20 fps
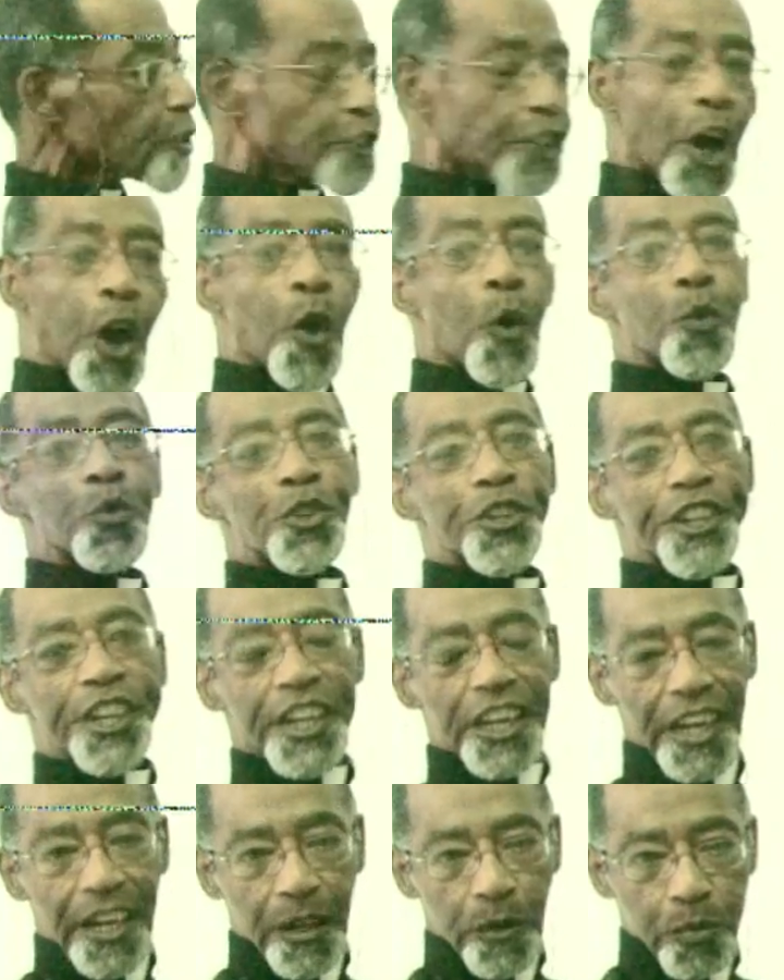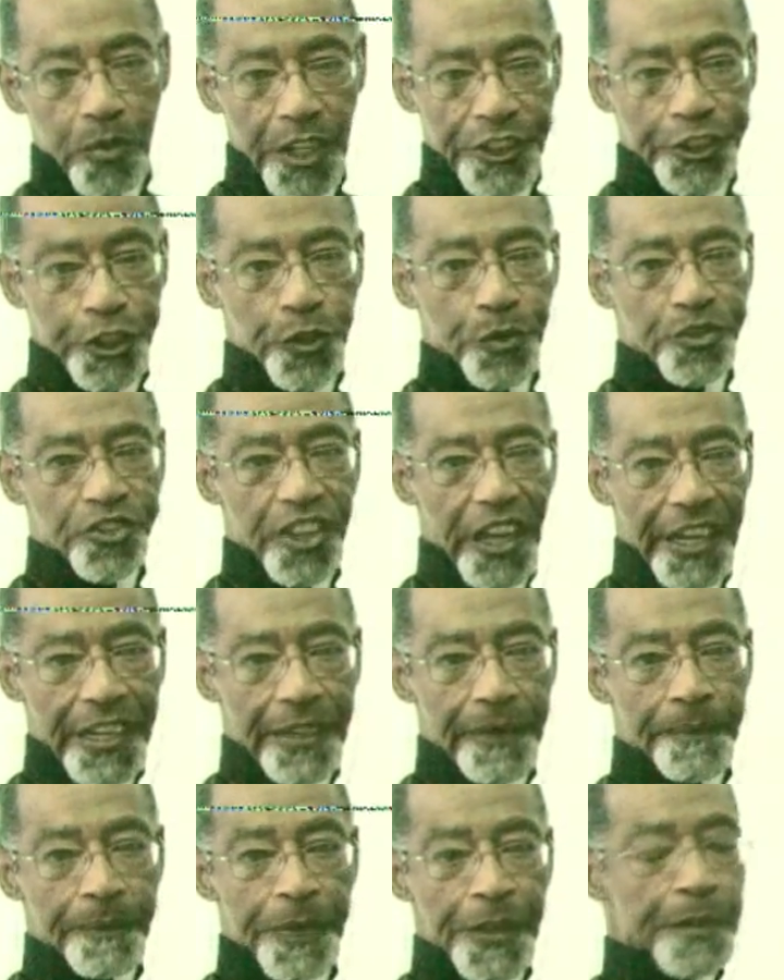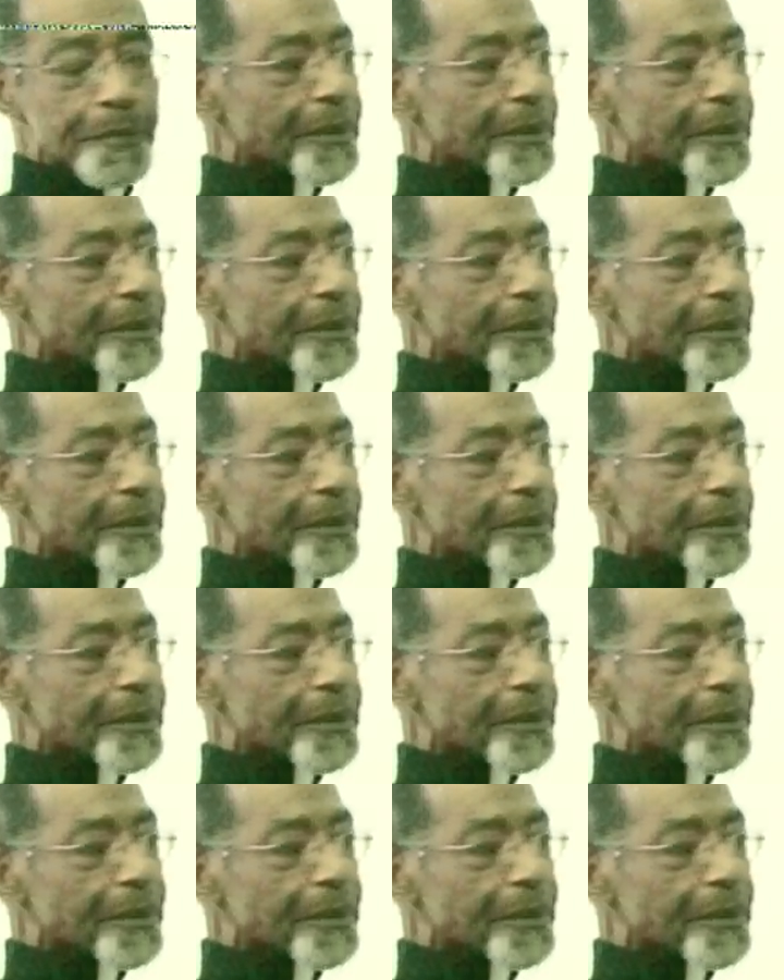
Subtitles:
don't care what you think.